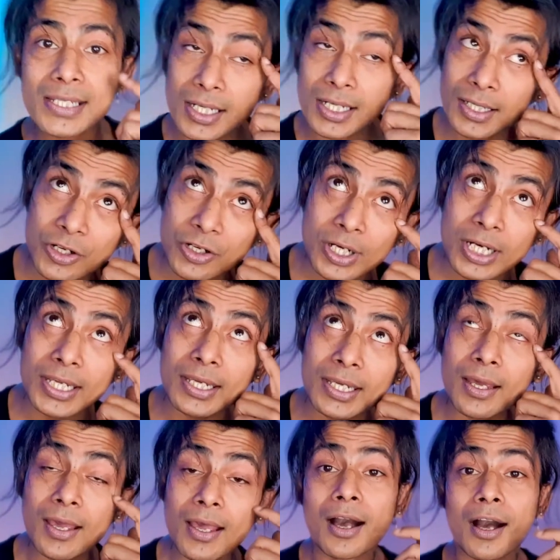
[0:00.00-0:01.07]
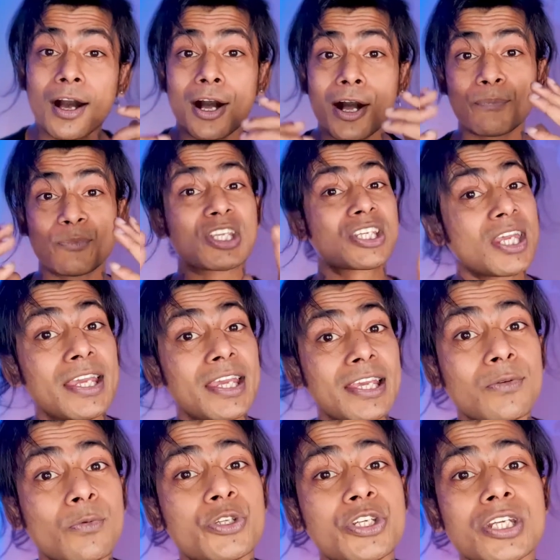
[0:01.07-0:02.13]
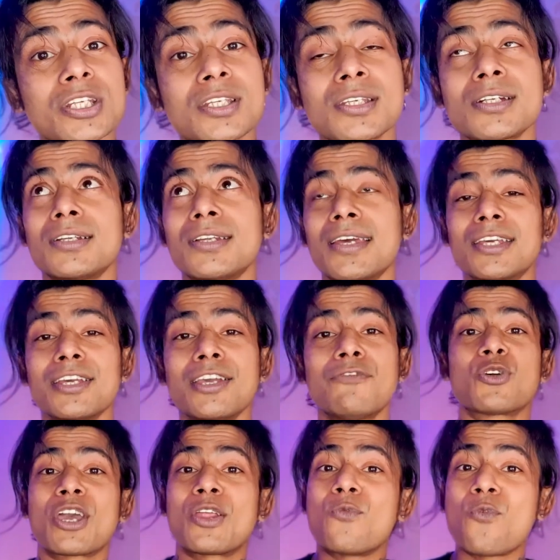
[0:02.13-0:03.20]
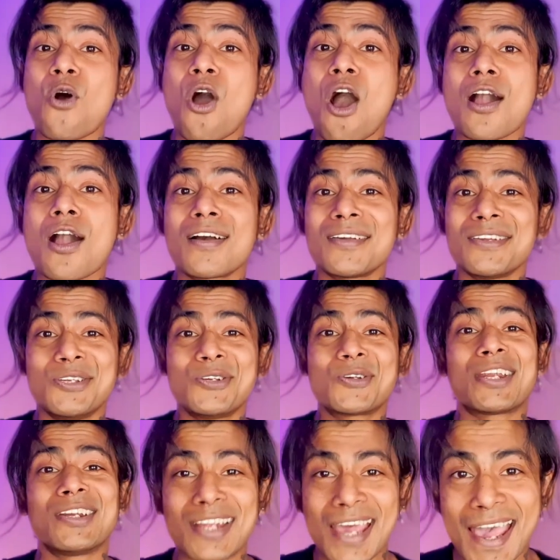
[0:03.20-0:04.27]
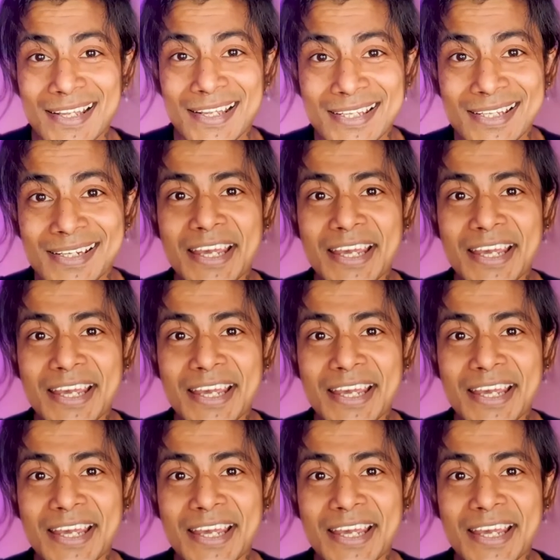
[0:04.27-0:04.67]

Literally, the saying, which is like, if you can walk, you can dance,